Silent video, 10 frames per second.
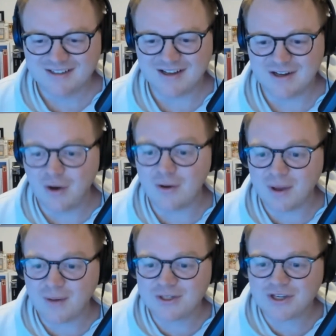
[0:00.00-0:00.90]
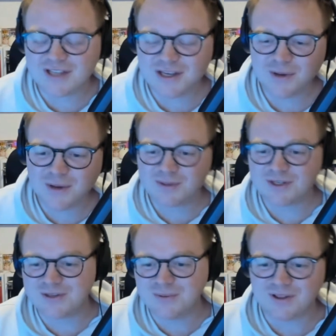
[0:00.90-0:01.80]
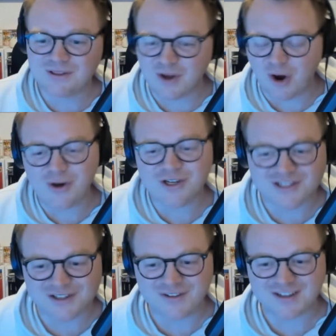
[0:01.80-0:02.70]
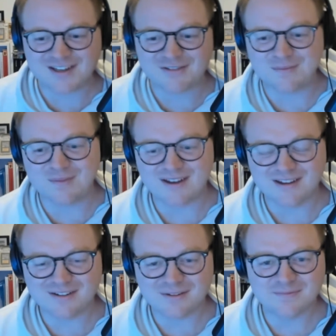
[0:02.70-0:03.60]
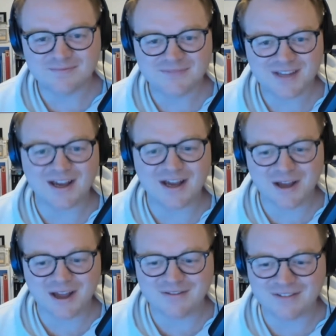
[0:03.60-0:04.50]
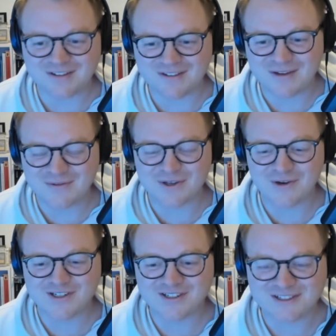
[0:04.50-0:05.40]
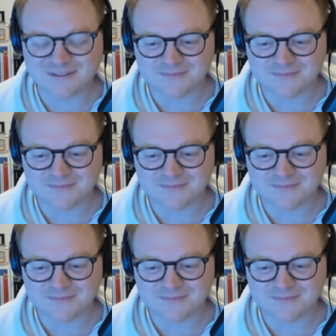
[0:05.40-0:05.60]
No, it was just the one, the Origins. I think it's from. I think it was Origins.